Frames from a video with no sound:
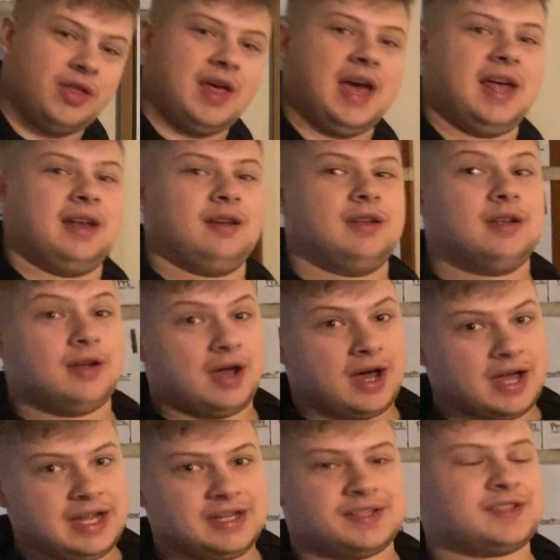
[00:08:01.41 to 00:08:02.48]
that
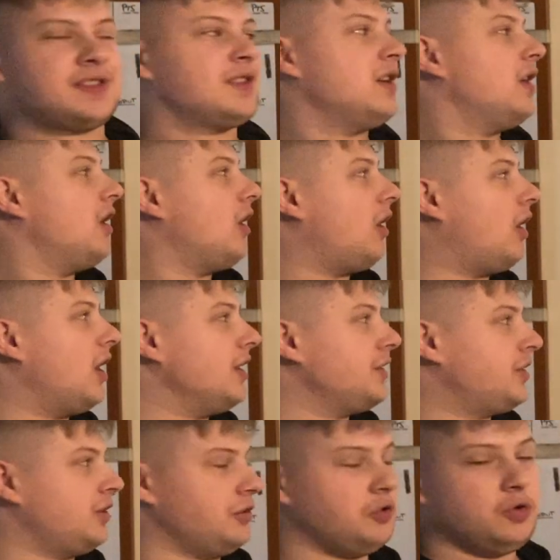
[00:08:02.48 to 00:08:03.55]
ice
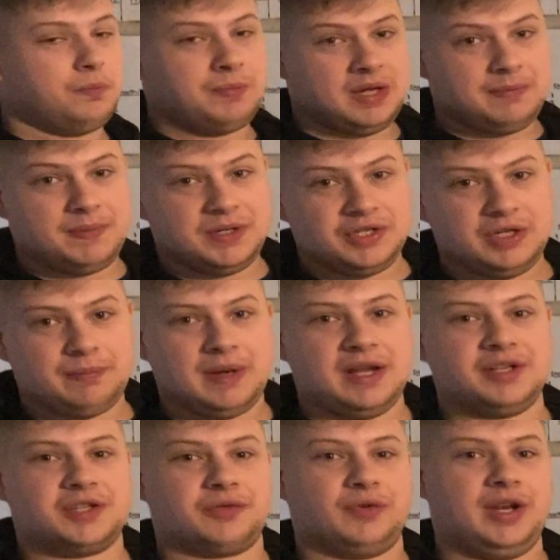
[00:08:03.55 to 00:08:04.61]
onto PPG
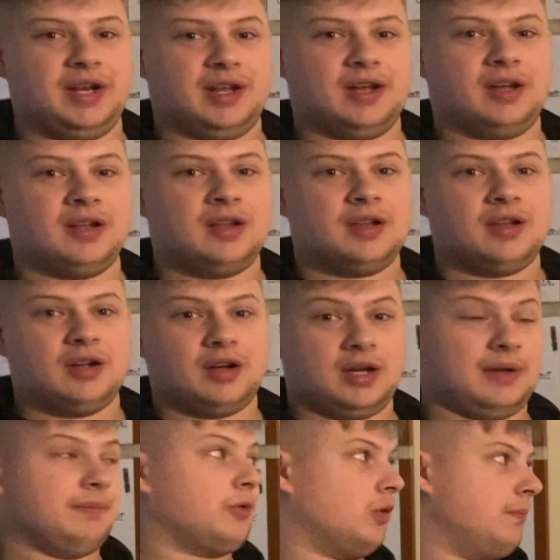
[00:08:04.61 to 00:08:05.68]
Paints Arena,
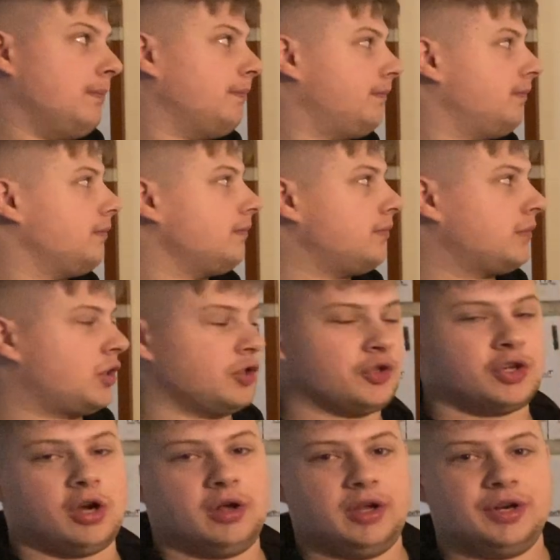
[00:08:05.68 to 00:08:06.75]
or
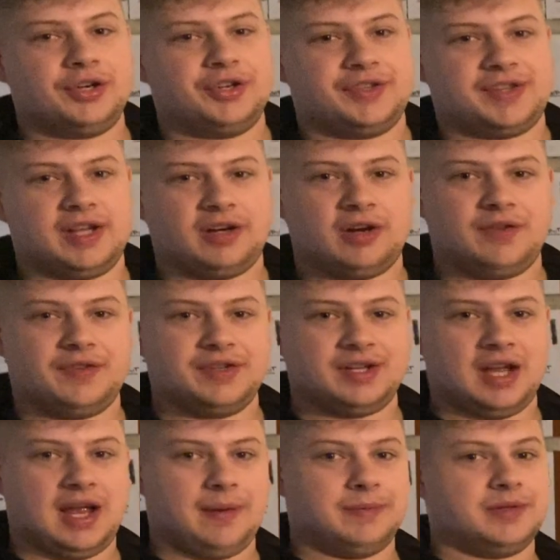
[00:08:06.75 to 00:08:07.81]
Consol Energy Center at the
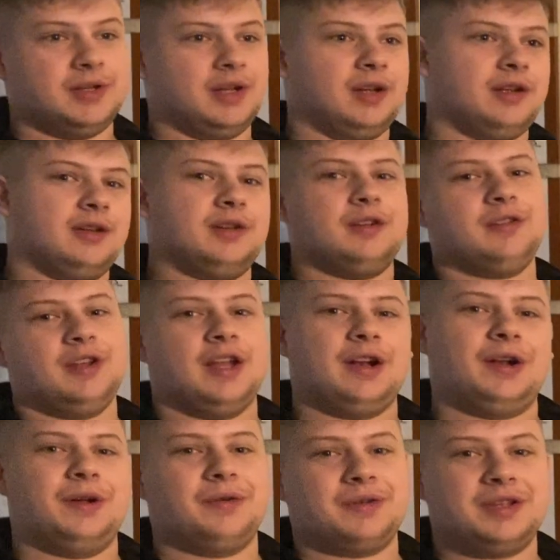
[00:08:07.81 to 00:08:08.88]
time, to, I don't
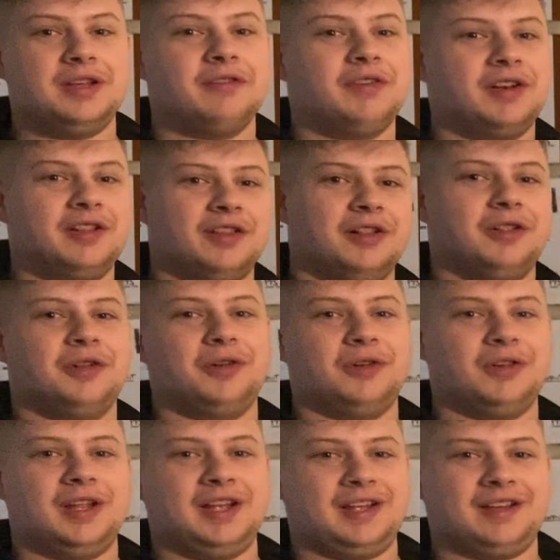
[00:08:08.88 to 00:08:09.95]
know, give it a little,
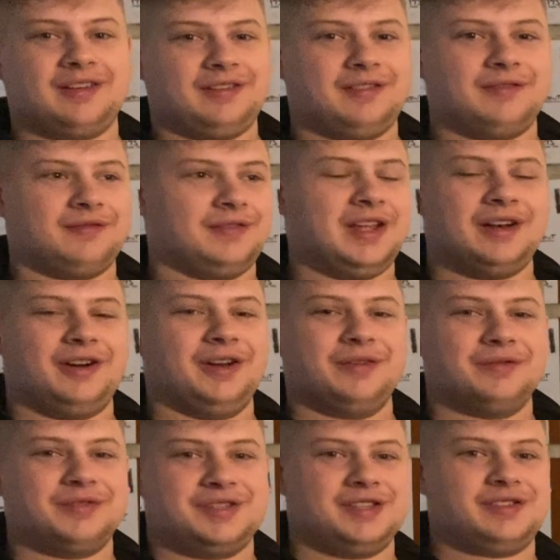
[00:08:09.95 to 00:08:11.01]
like, I don't know,
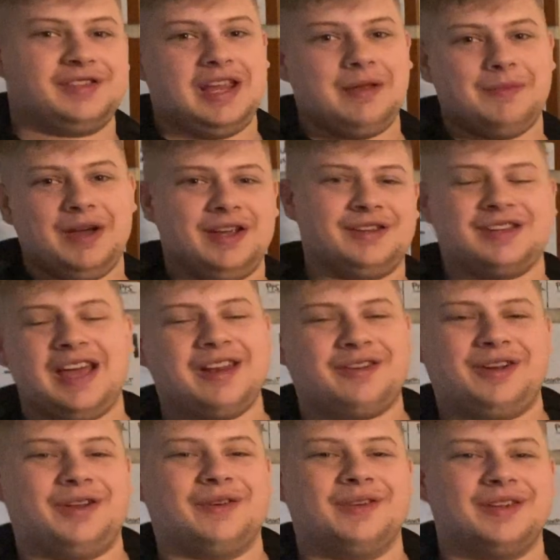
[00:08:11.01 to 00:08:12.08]
it's the same ice, I don't
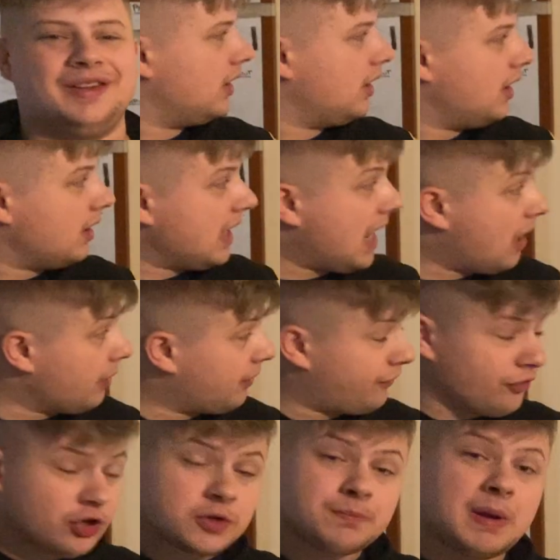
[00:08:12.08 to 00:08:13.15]
know. Now, the
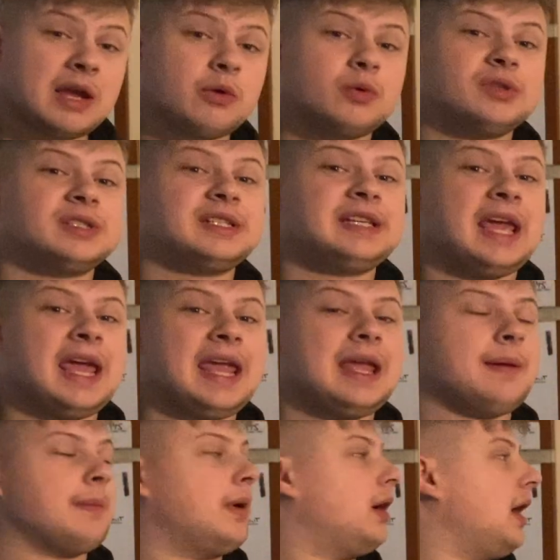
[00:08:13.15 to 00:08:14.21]
first Penguins
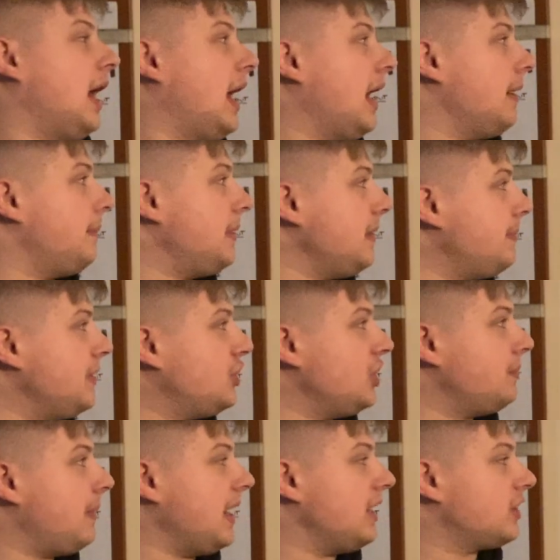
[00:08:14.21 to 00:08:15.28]
game at
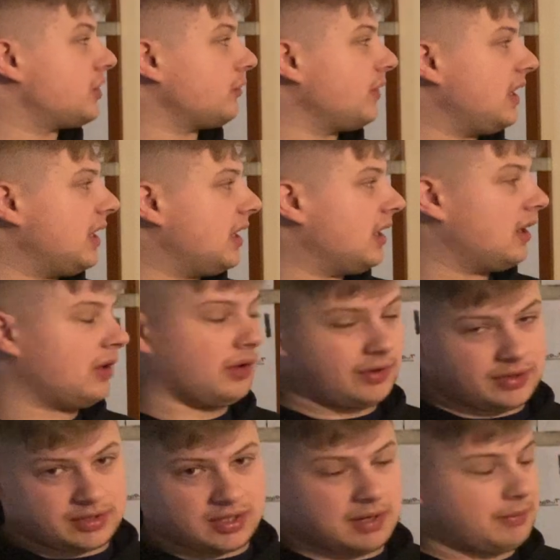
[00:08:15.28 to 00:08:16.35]
PPG Paints Arena, at the
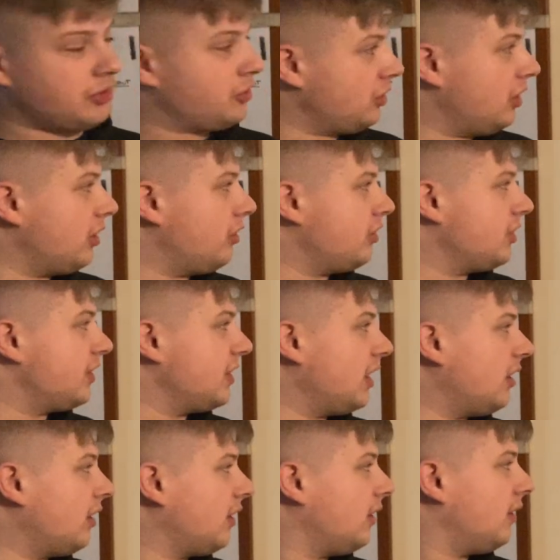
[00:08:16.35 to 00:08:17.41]
time Consol Energy
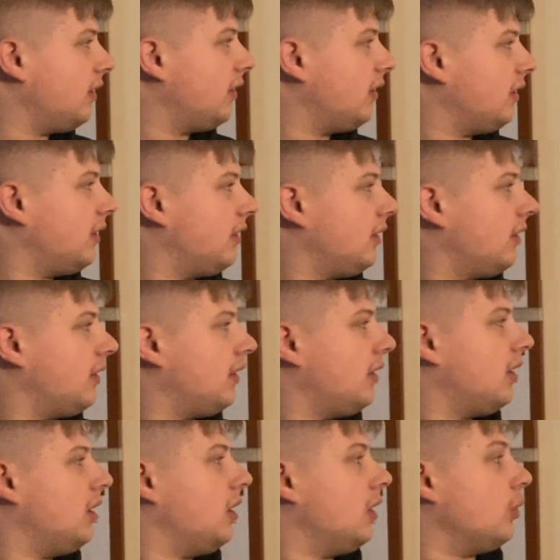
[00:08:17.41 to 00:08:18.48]
Center,
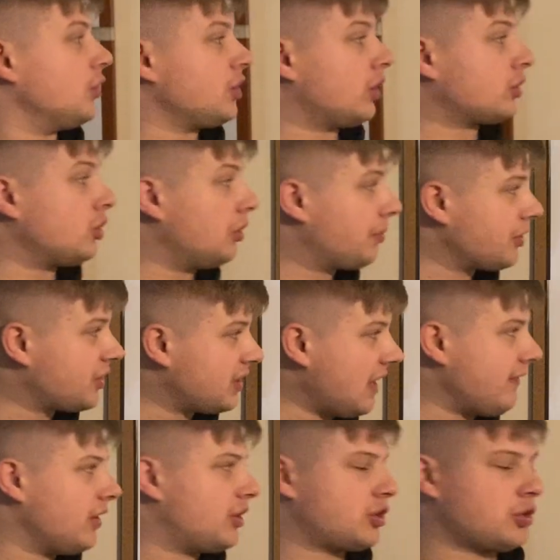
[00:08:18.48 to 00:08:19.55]
was October
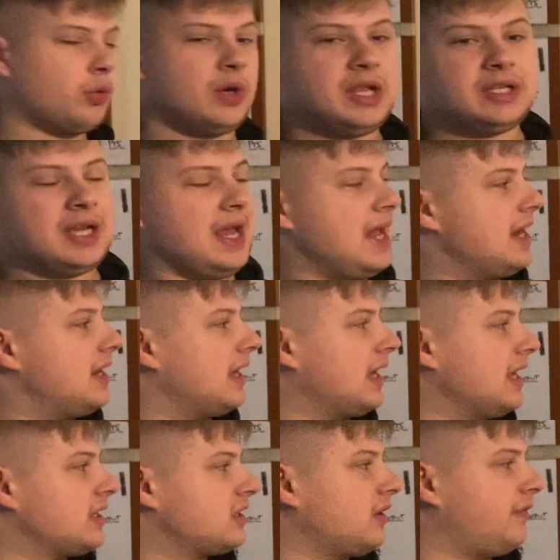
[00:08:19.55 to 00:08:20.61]
7th, 2010
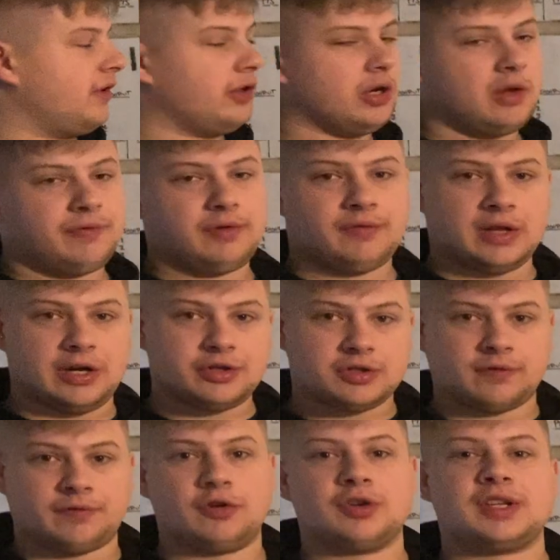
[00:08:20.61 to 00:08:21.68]
against the Philadelphia Flyers, the
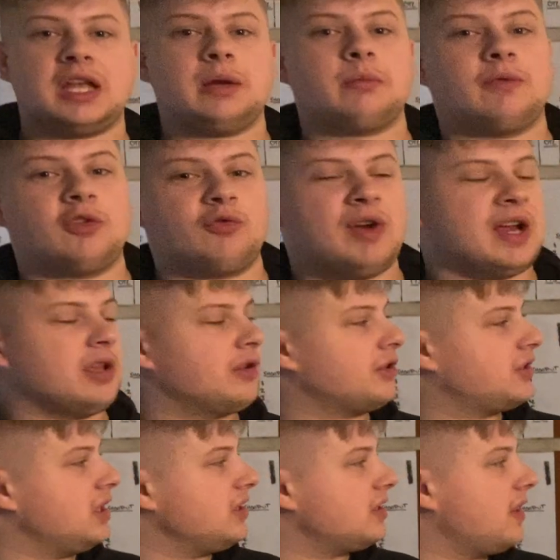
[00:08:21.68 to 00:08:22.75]
first game of the regular
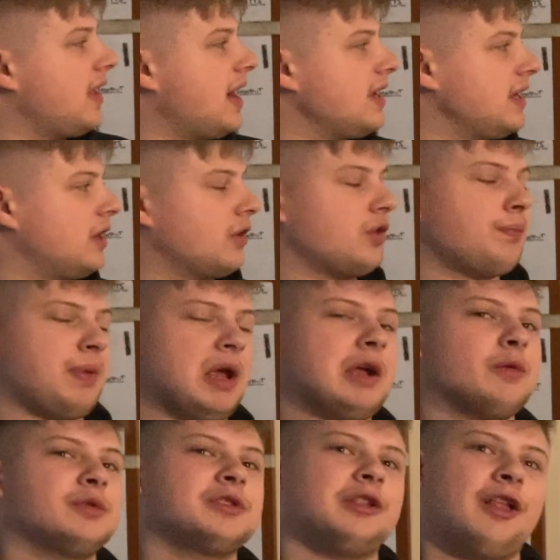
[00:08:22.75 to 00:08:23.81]
season that year. The
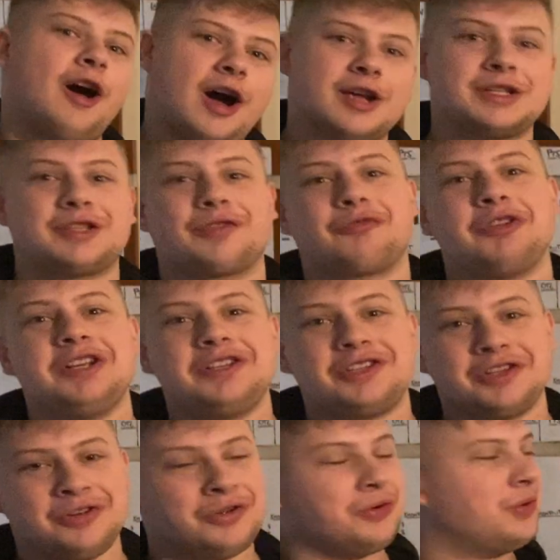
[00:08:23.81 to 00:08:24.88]
Penguins lost
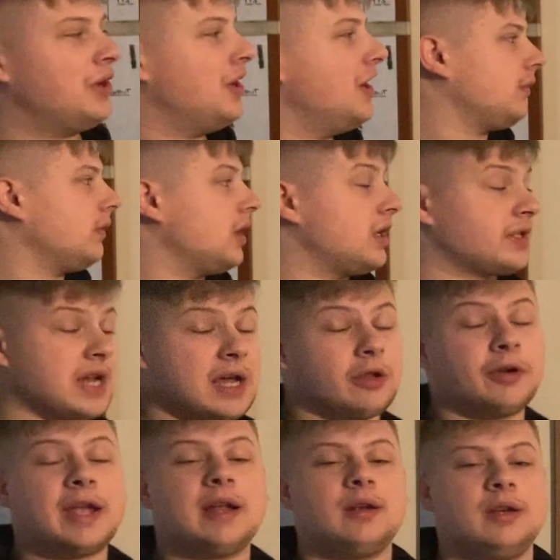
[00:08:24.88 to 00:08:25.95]
3-2, and Tyler
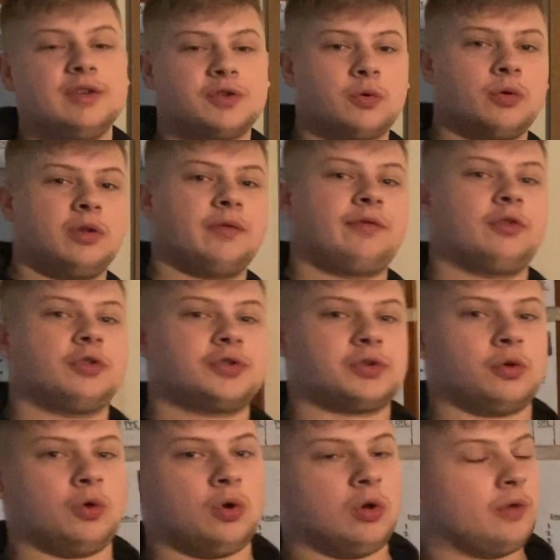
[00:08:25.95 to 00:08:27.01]
Kennedy scored the first
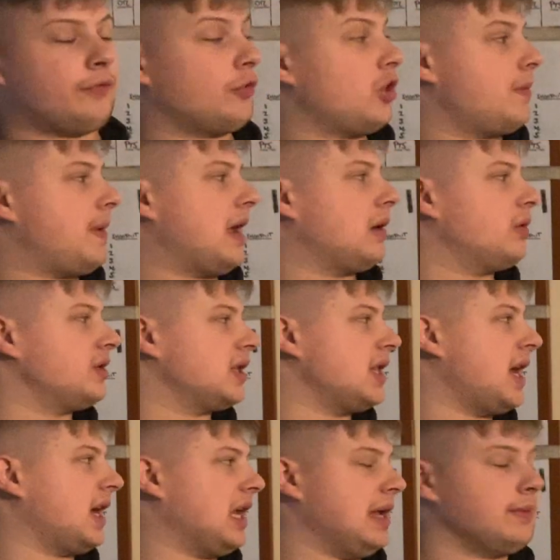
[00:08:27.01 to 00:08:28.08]
goal for the Penguins in
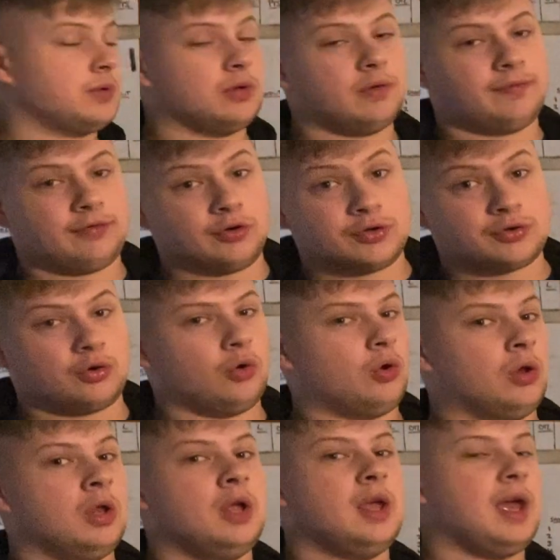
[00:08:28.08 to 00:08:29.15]
that game, so the first
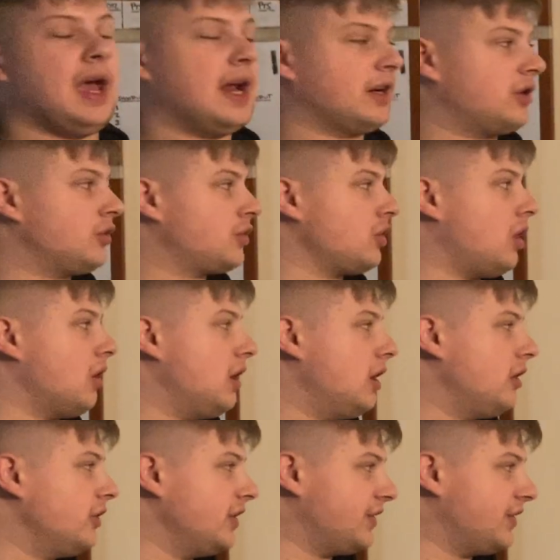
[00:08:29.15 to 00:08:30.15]
goal at Consol Energy